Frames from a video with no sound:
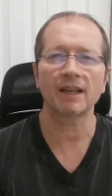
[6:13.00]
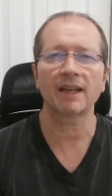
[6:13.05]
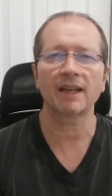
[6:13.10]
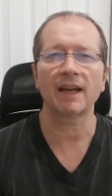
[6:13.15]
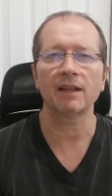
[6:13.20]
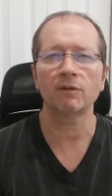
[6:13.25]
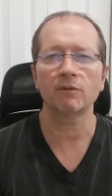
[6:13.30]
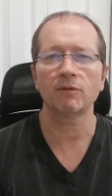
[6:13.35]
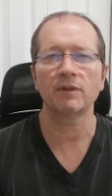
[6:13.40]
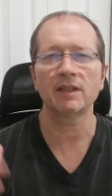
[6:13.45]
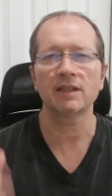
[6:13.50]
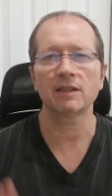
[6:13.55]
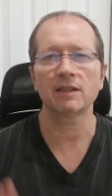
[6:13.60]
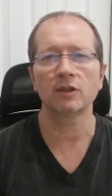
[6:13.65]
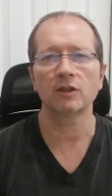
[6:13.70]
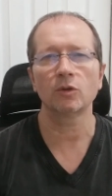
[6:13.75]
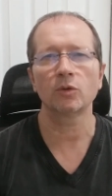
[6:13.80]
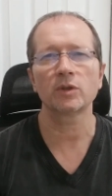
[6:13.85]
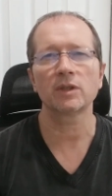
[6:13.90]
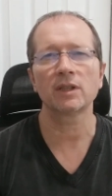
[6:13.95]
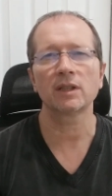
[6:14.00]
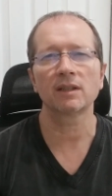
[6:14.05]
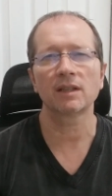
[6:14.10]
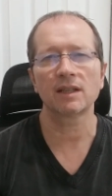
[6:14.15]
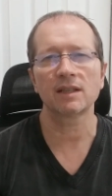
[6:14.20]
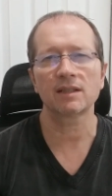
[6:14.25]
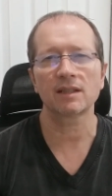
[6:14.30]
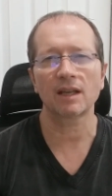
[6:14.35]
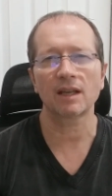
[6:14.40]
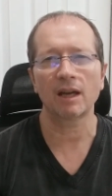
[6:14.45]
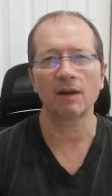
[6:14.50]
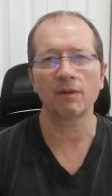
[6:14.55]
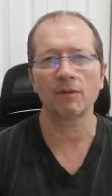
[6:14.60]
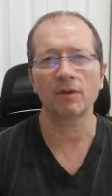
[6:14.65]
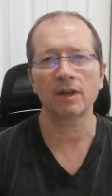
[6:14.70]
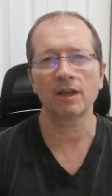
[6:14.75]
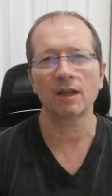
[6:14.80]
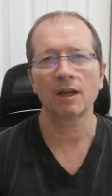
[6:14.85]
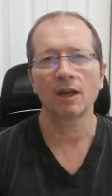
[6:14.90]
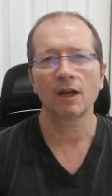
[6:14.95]
again with using this
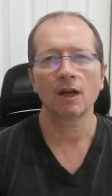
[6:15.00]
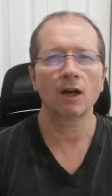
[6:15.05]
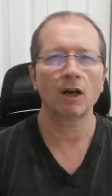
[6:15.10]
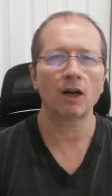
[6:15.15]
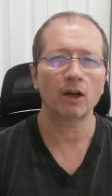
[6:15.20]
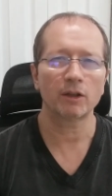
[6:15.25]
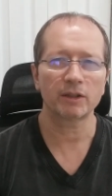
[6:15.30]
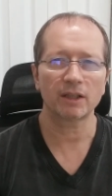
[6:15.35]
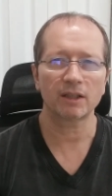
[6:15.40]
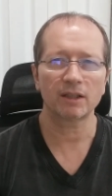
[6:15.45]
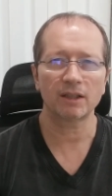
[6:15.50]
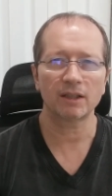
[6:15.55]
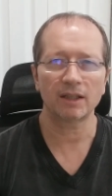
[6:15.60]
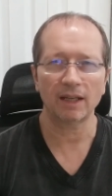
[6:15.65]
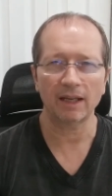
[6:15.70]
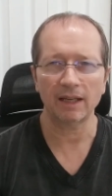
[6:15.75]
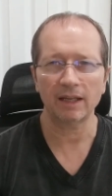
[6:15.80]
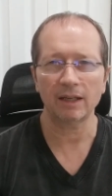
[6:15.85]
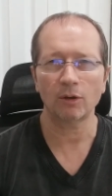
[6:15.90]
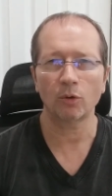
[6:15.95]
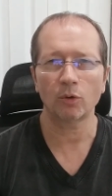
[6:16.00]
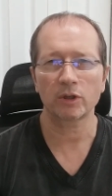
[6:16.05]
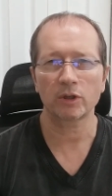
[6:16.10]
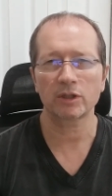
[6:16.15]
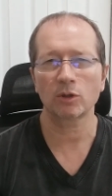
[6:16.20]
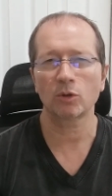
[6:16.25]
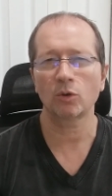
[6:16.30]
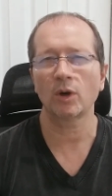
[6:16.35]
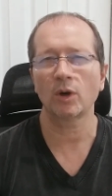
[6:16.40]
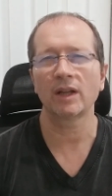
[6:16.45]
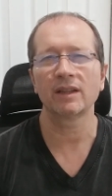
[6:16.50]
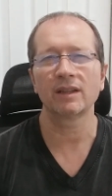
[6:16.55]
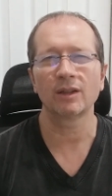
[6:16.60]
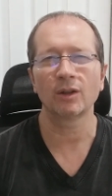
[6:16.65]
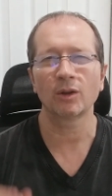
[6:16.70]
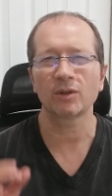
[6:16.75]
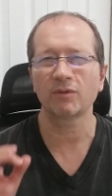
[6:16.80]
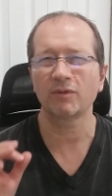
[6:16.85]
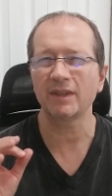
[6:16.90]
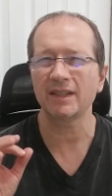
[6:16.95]
every other day or so and
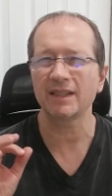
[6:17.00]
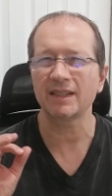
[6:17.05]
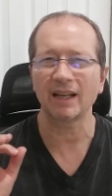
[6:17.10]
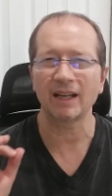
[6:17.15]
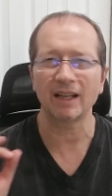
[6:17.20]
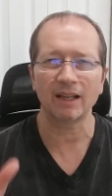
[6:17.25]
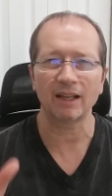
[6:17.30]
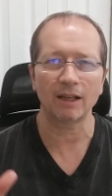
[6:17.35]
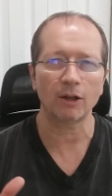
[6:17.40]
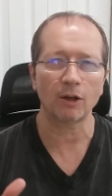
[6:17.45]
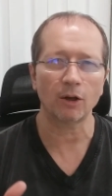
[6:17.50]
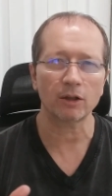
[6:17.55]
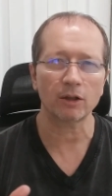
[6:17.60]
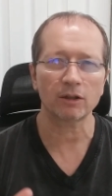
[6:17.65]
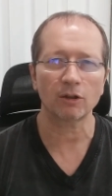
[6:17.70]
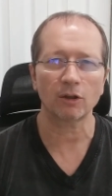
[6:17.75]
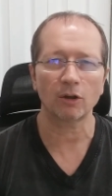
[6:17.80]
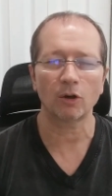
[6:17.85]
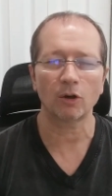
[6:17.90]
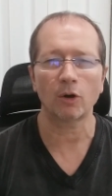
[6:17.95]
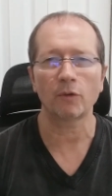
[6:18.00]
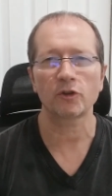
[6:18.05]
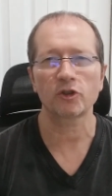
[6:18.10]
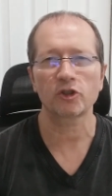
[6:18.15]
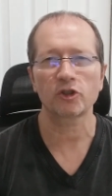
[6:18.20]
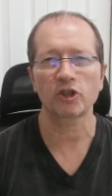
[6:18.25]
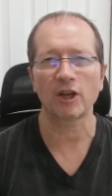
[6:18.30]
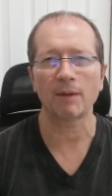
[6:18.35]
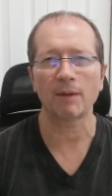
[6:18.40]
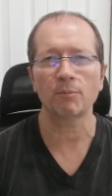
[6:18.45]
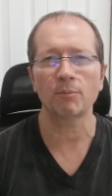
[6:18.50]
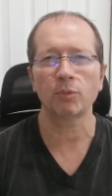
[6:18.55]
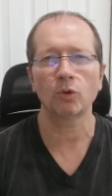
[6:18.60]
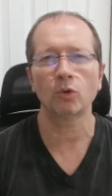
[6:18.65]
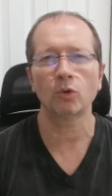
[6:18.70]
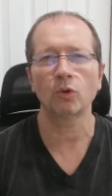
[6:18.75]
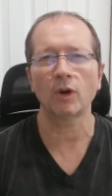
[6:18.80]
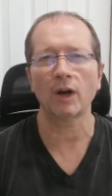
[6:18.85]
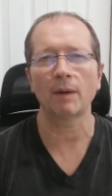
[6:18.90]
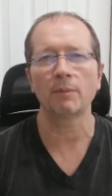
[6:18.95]
not with a lot of
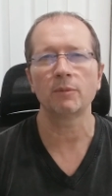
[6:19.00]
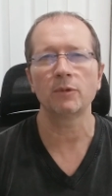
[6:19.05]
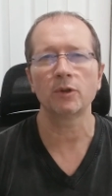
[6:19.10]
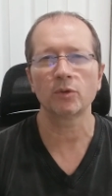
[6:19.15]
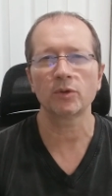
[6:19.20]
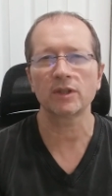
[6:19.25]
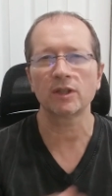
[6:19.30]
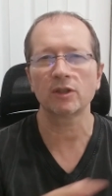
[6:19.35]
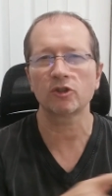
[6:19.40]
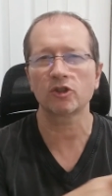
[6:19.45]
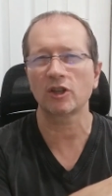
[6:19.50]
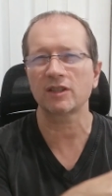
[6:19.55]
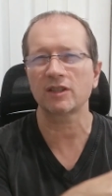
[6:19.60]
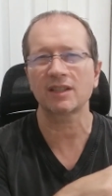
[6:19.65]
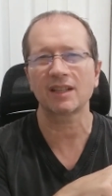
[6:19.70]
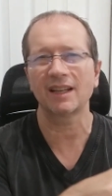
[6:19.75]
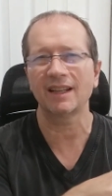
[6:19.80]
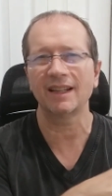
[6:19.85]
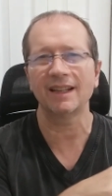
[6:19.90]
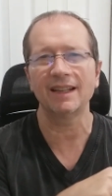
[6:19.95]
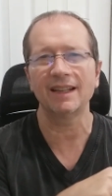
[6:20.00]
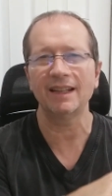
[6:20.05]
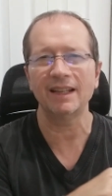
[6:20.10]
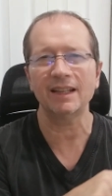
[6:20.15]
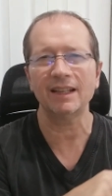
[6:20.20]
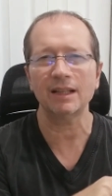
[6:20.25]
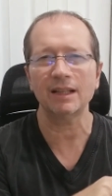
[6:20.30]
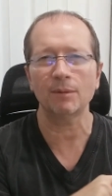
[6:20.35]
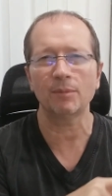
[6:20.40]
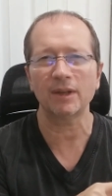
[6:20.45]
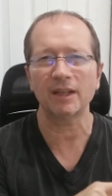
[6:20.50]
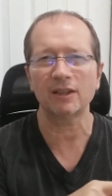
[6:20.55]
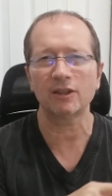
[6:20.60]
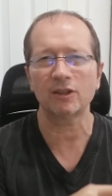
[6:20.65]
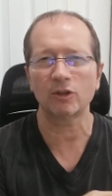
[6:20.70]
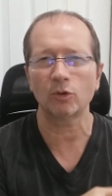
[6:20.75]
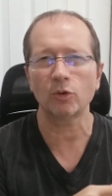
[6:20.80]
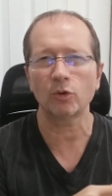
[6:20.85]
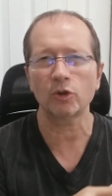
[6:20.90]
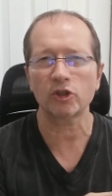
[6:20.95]
shampoo. I'm using just a little
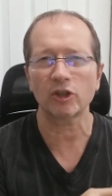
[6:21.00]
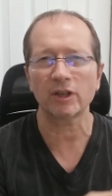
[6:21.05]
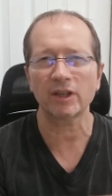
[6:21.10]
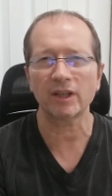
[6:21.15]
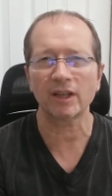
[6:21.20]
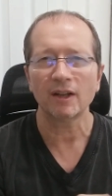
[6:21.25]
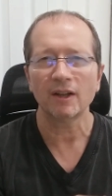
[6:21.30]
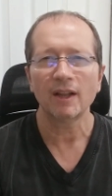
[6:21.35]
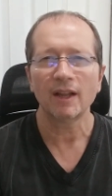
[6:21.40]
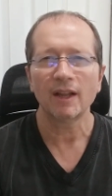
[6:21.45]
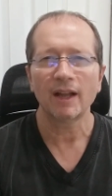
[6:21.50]
bit. Usually